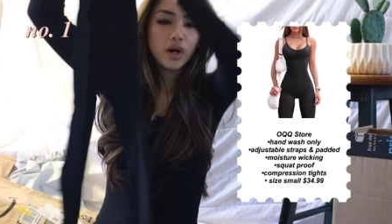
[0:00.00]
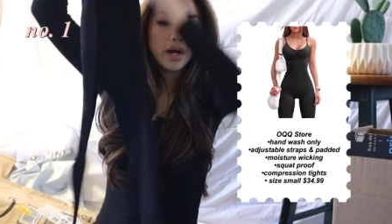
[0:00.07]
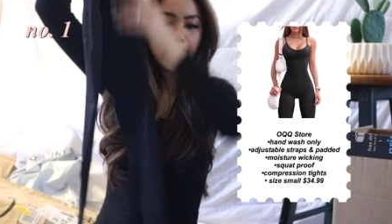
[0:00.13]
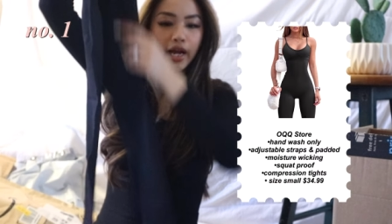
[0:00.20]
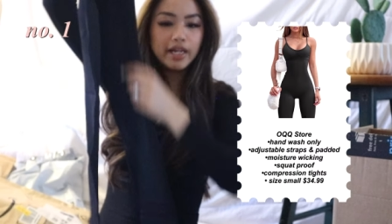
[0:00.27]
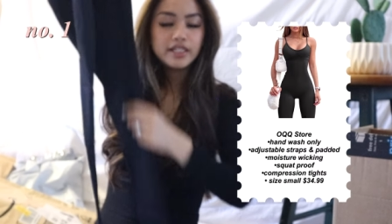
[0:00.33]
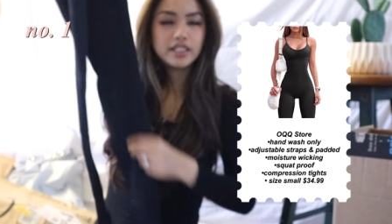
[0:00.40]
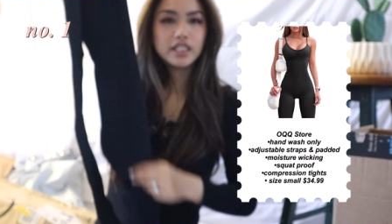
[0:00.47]

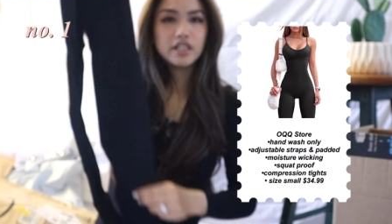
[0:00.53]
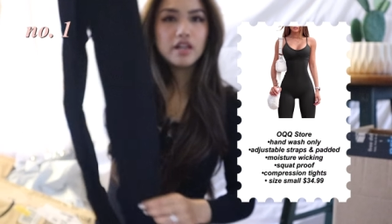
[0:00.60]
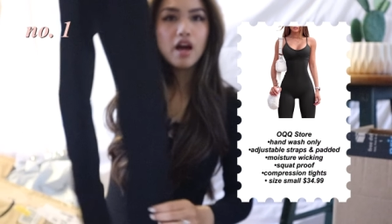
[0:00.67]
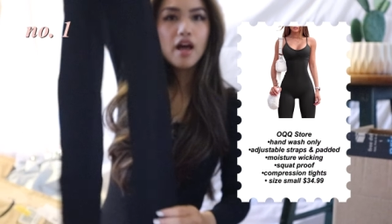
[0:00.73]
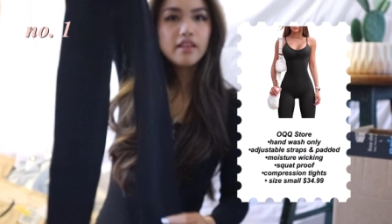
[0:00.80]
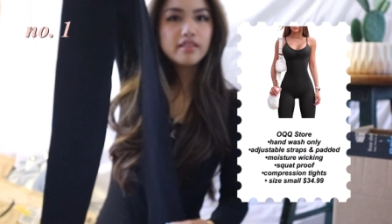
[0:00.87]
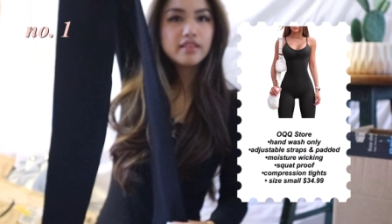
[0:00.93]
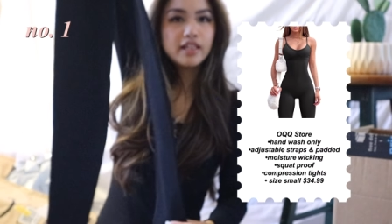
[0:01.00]
I did
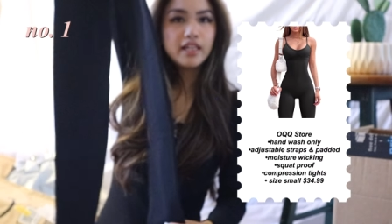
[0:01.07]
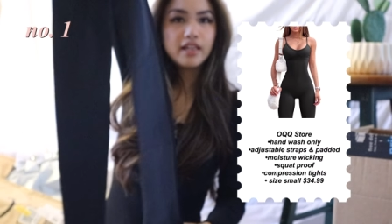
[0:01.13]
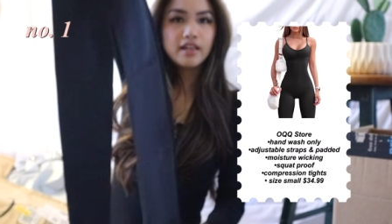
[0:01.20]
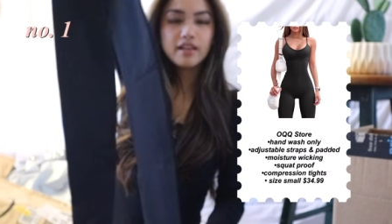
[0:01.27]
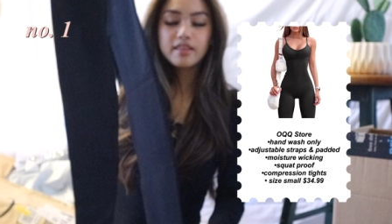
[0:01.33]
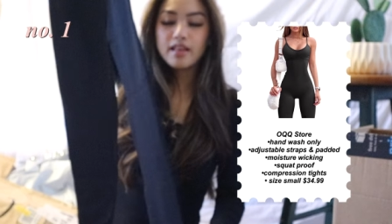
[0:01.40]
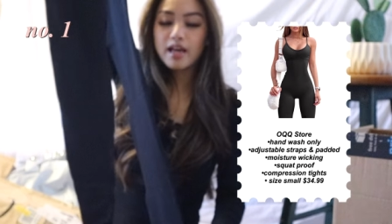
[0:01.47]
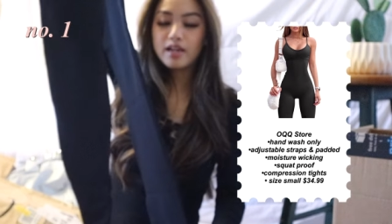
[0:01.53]
not
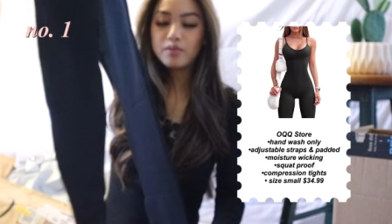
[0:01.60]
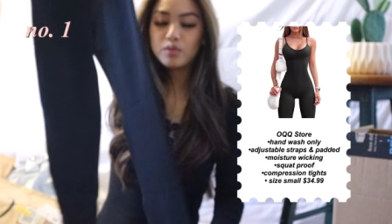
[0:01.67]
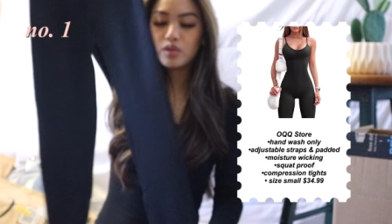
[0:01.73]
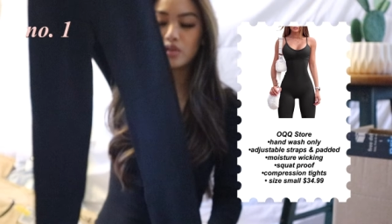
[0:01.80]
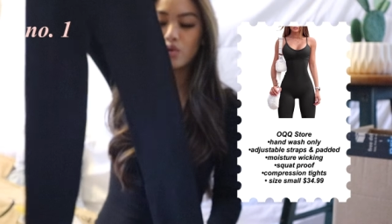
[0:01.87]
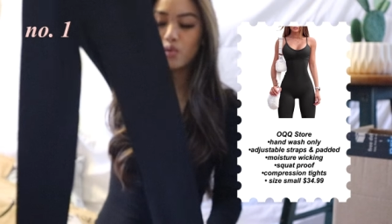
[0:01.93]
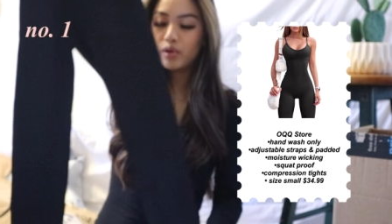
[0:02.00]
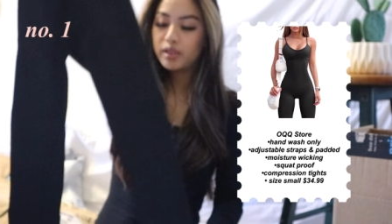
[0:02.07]
think that it was
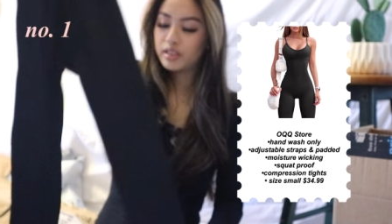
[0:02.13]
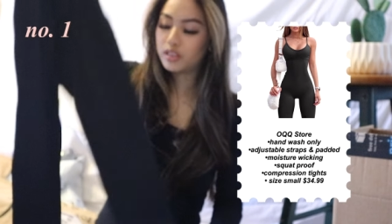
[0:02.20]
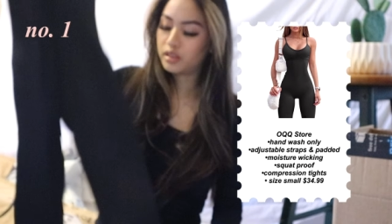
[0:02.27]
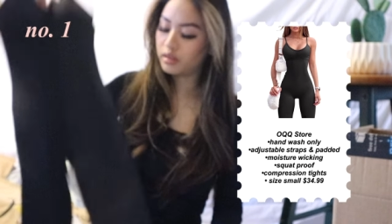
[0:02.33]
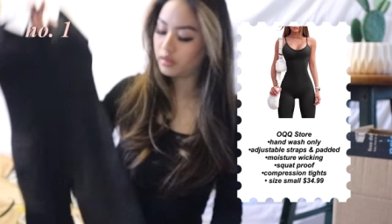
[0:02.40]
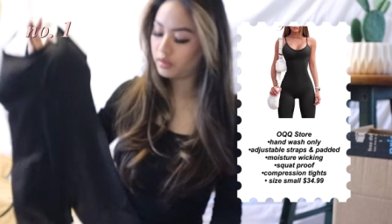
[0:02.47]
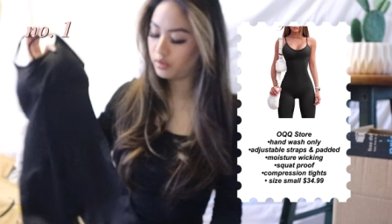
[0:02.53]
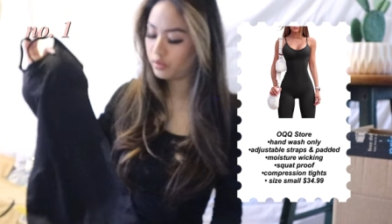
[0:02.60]
going
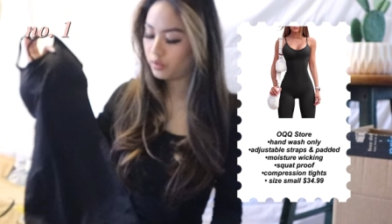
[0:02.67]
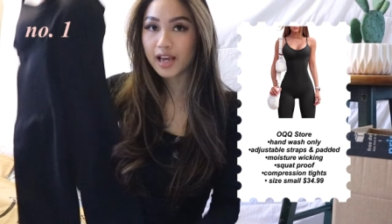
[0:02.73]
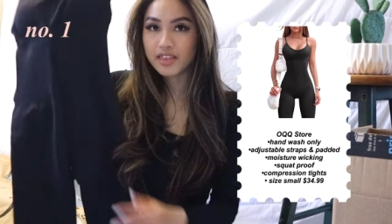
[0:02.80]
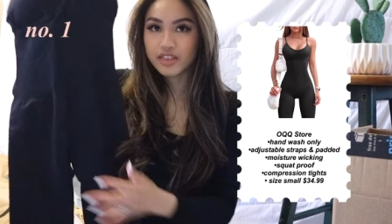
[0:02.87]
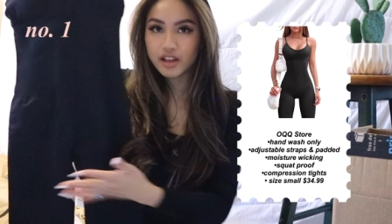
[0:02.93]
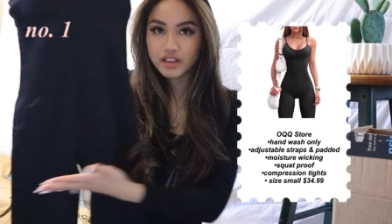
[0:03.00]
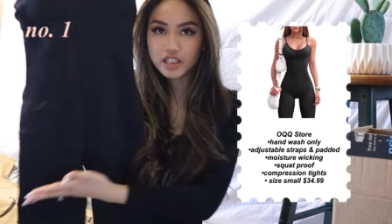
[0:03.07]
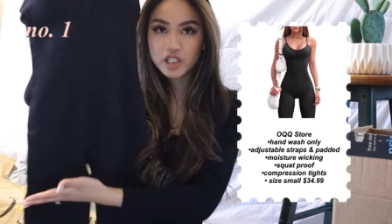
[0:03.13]
to, I
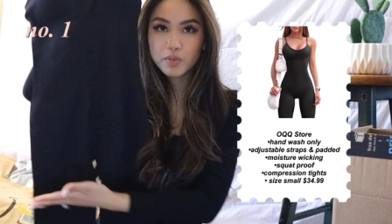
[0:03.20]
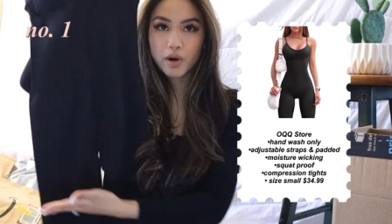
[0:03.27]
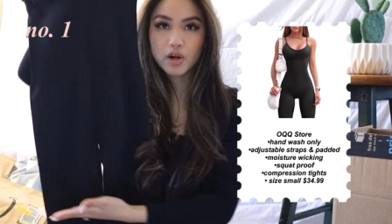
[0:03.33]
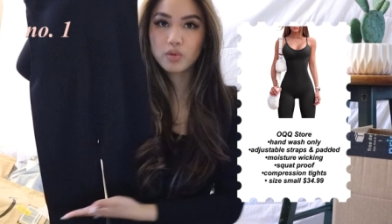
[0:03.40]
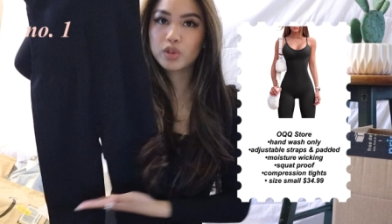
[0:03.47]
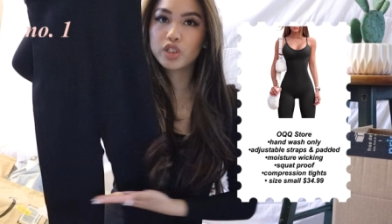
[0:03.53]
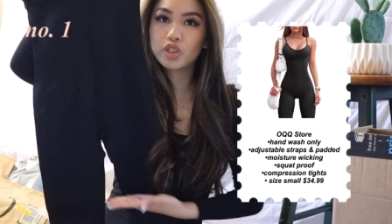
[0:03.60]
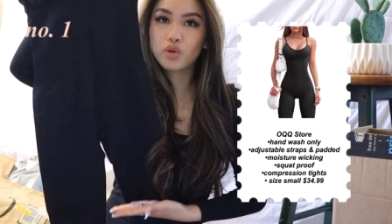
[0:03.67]
thought this
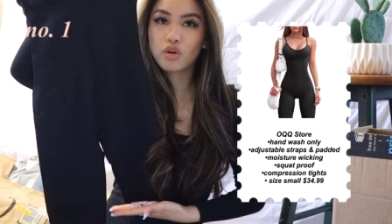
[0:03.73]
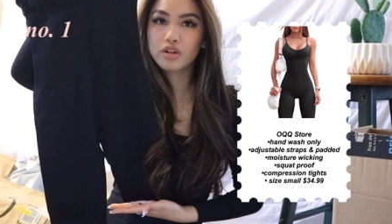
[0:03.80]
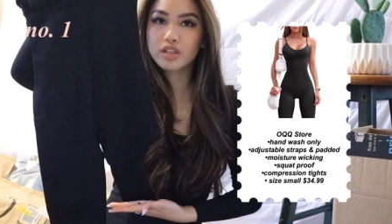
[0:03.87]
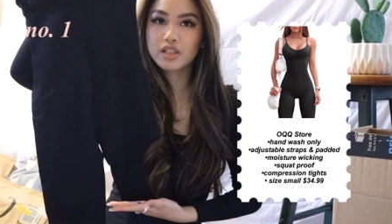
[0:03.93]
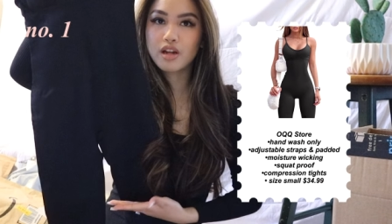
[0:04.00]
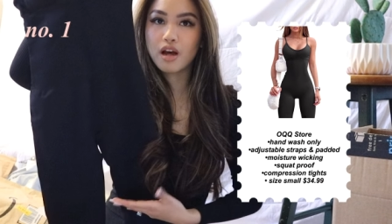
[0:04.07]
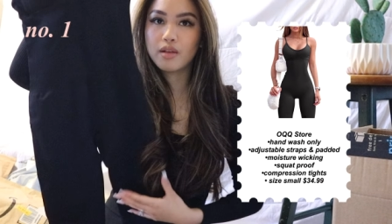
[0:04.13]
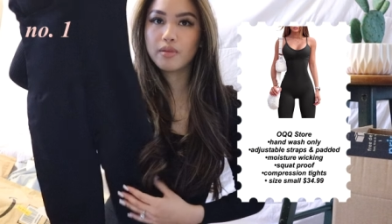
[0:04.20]
part was
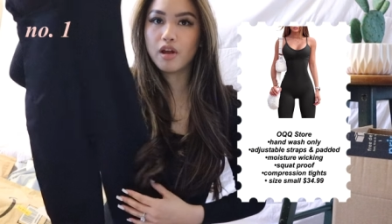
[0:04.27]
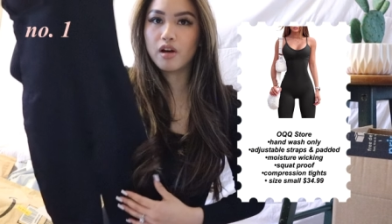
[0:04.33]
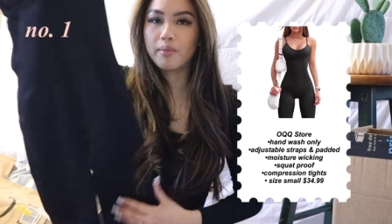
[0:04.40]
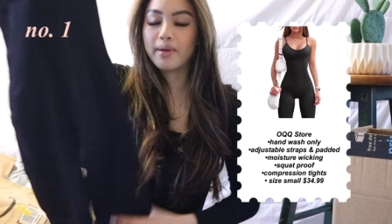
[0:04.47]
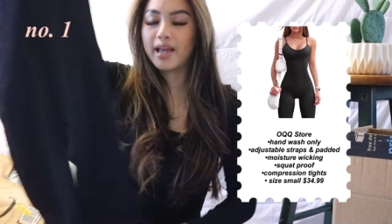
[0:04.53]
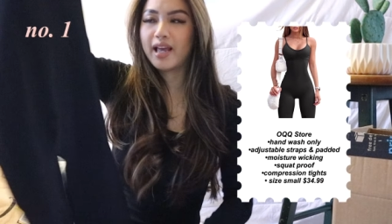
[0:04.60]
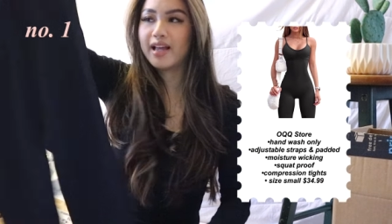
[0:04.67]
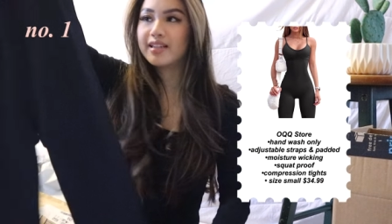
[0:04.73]
shorts, not
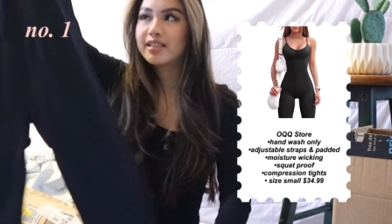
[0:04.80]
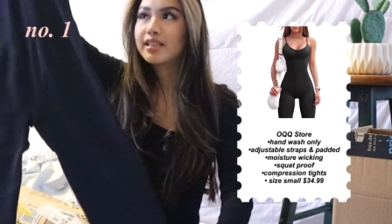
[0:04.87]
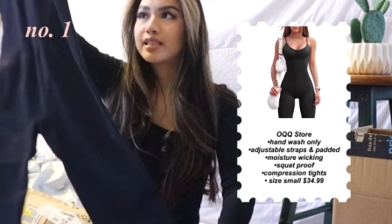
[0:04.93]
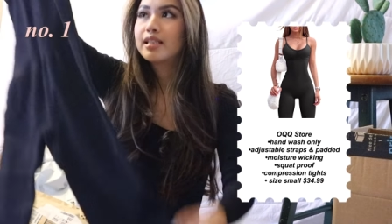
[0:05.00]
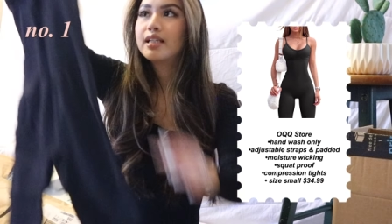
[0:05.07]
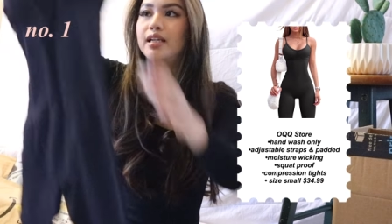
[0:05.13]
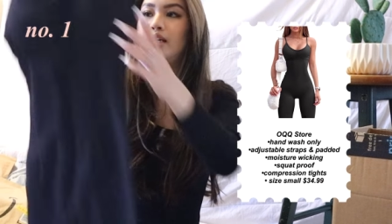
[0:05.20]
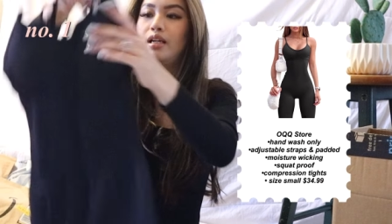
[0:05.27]
long pants.